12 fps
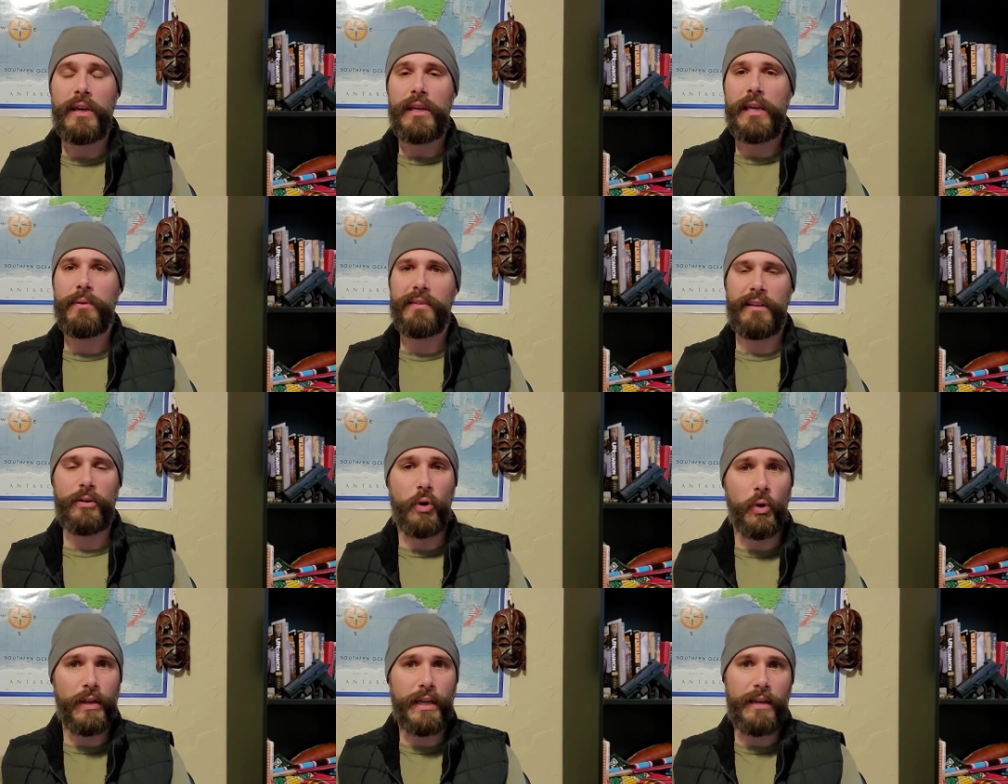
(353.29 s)
He was either
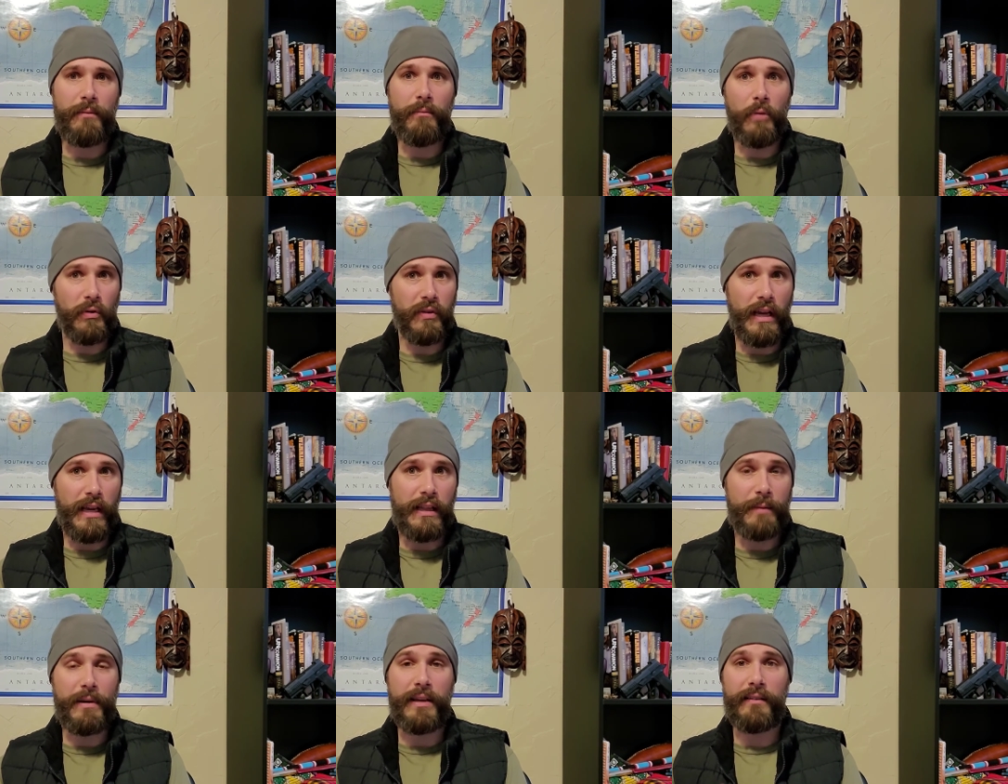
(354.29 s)
holding it, most likely
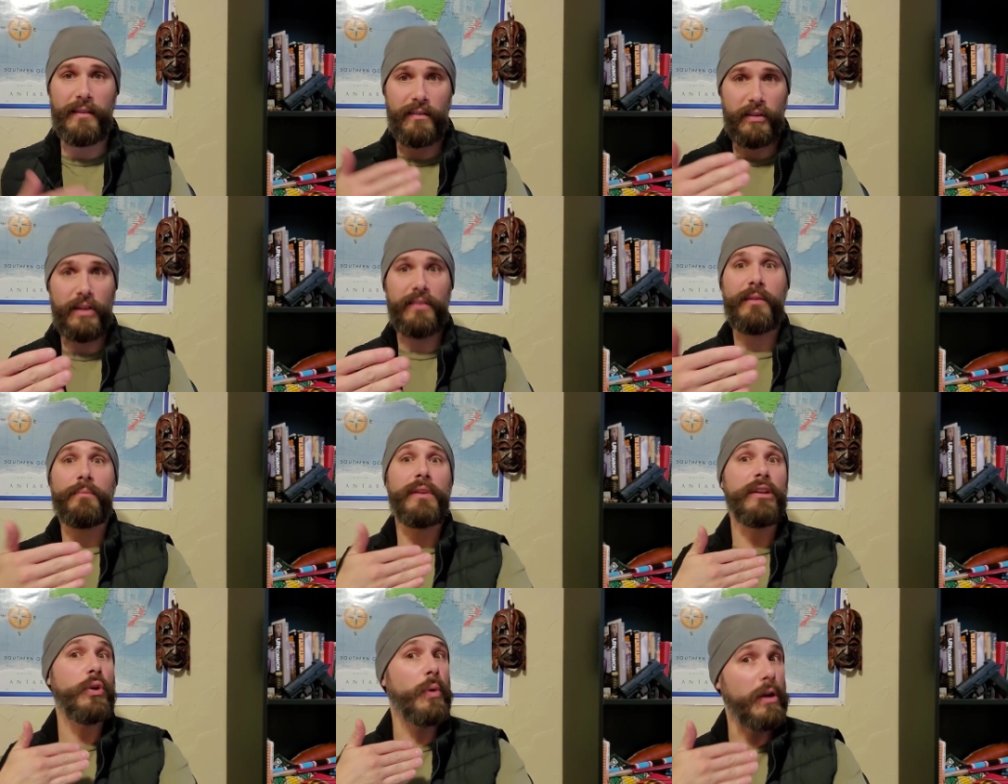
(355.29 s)
because he saw
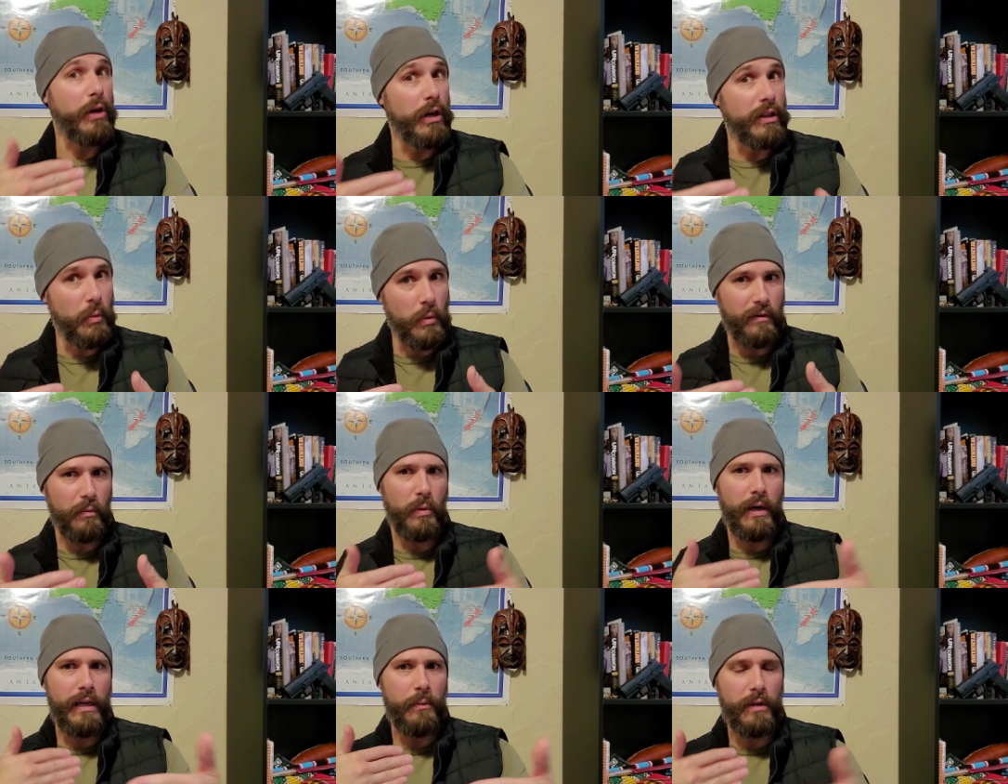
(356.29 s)
something going on that wasn't
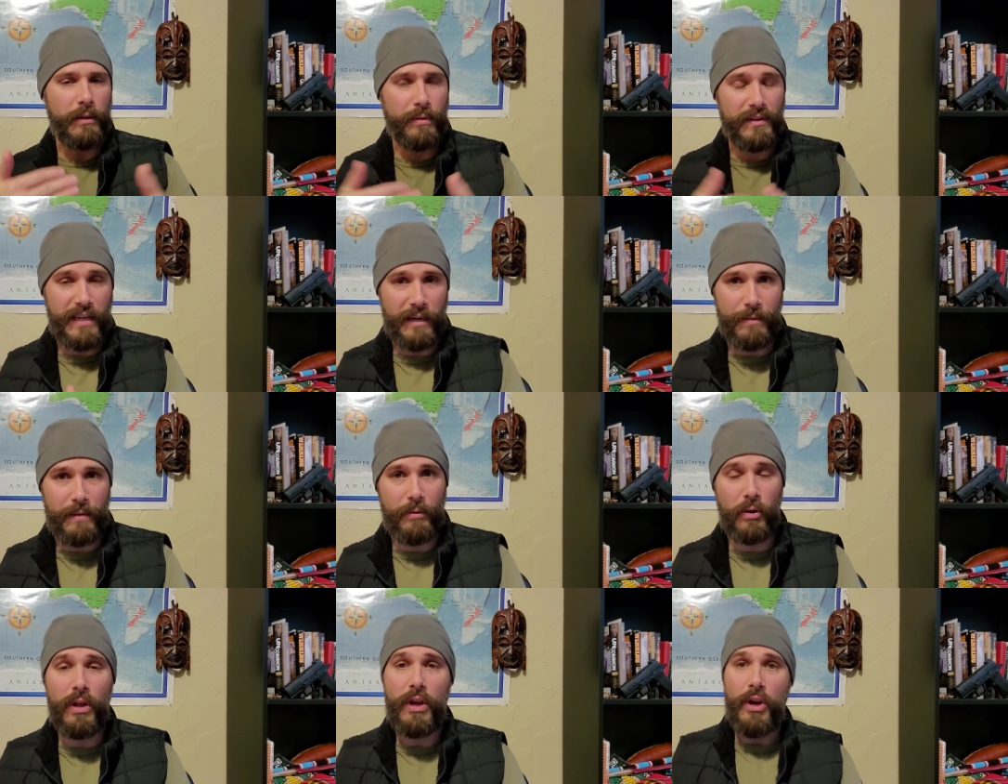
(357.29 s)
right and he wanted to protect
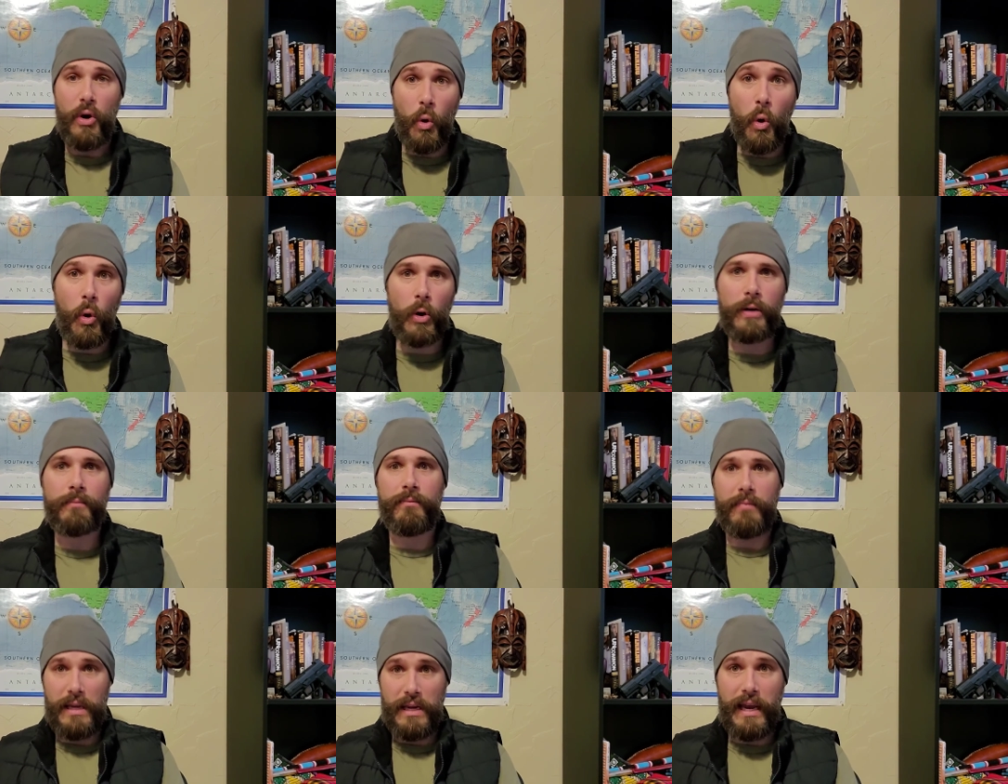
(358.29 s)
people, or
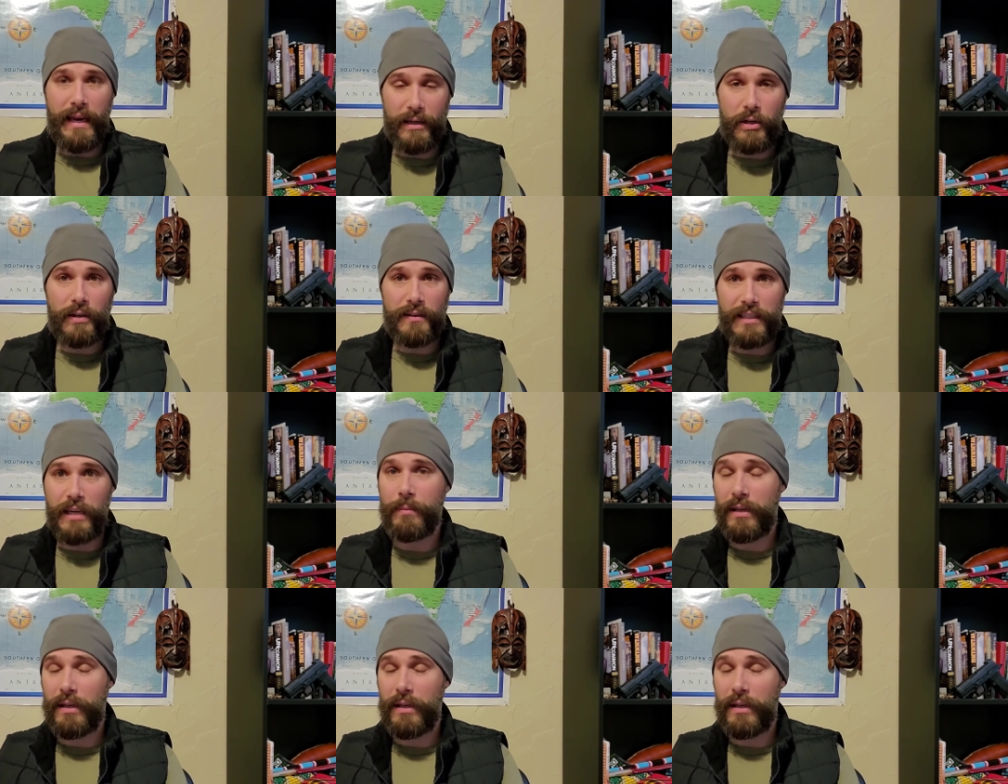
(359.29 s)
he had it on his hip.